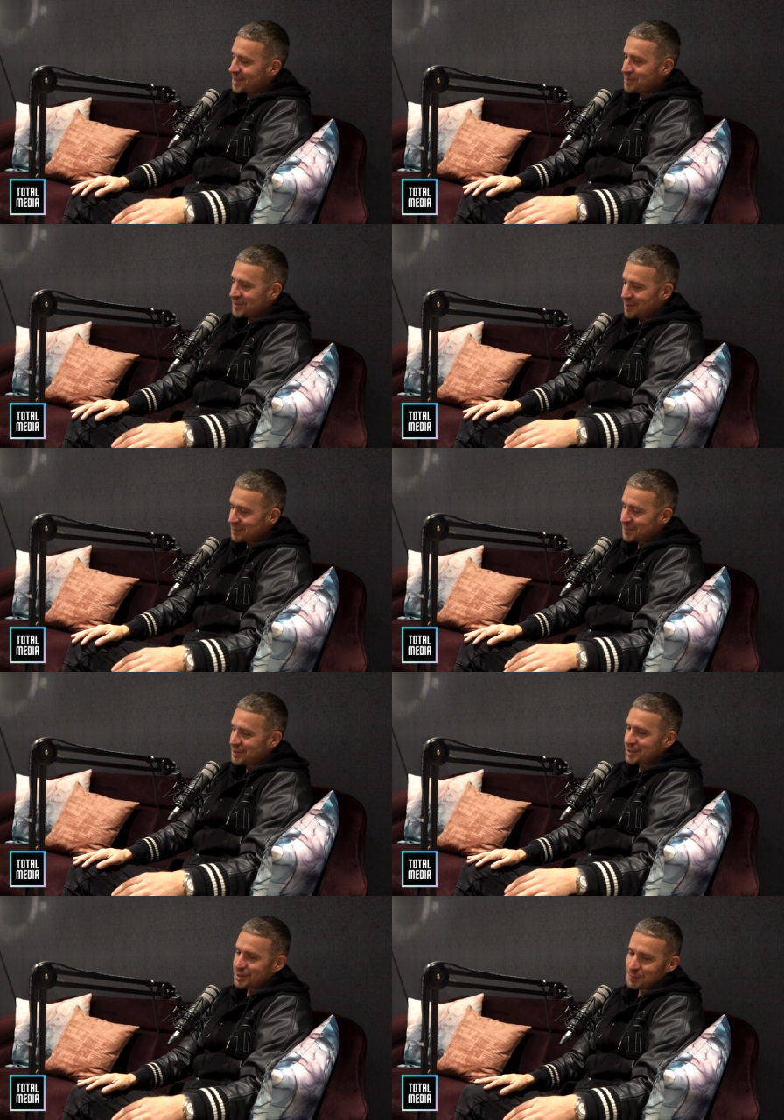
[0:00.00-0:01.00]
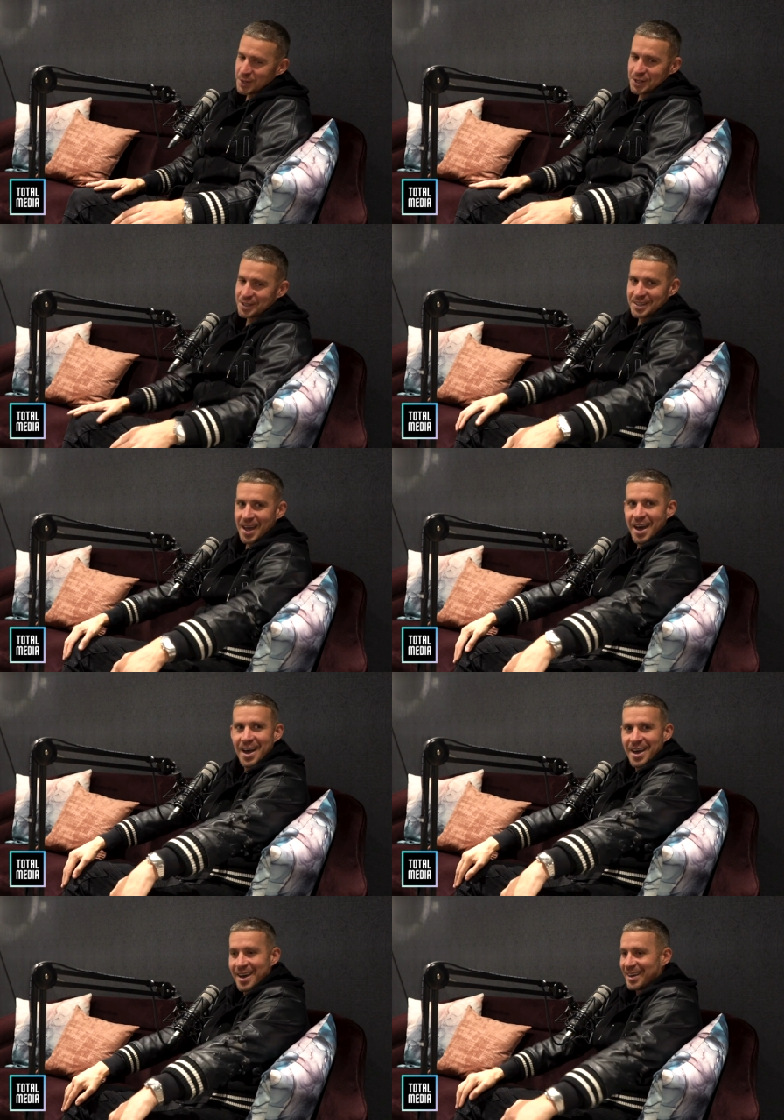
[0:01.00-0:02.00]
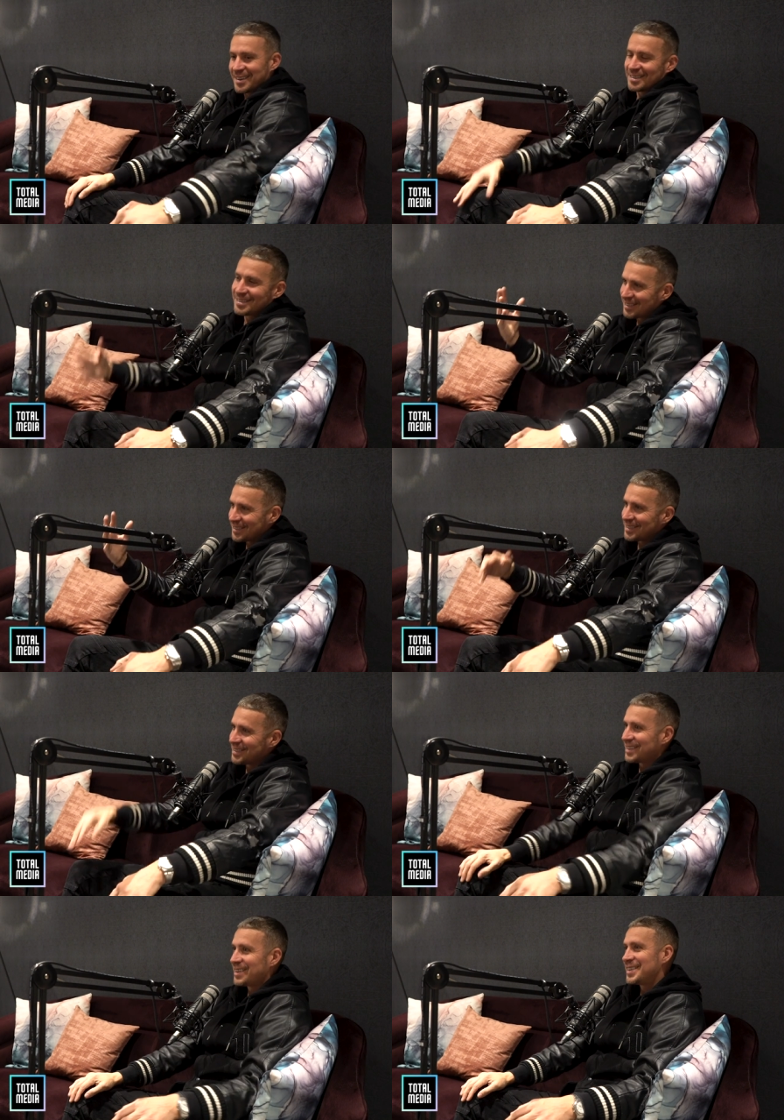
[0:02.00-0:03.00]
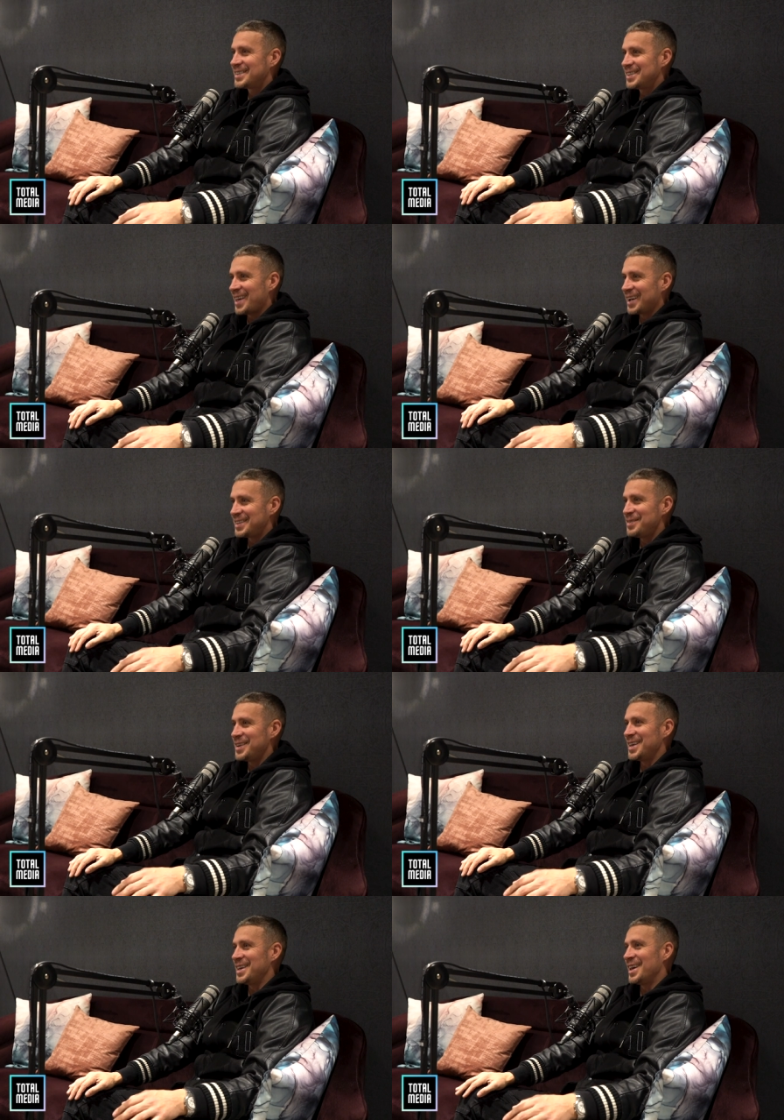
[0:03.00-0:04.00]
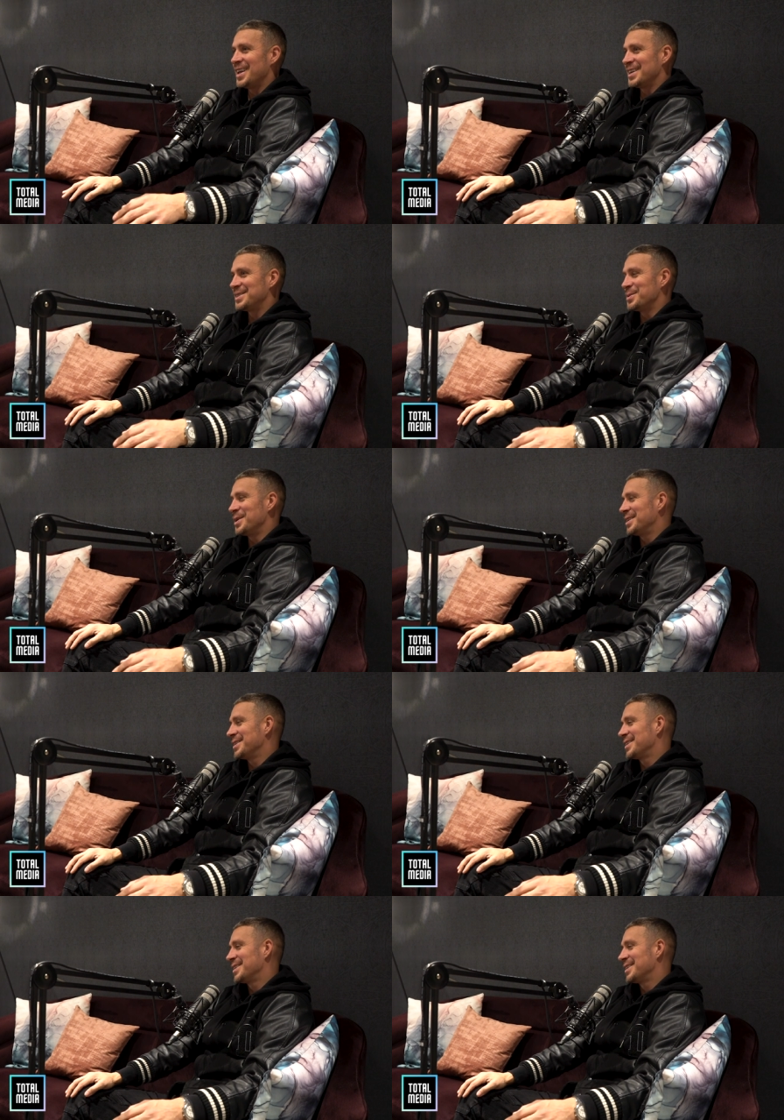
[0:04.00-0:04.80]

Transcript: some some suspicious uh, activity. Activity, yeah, that's the word.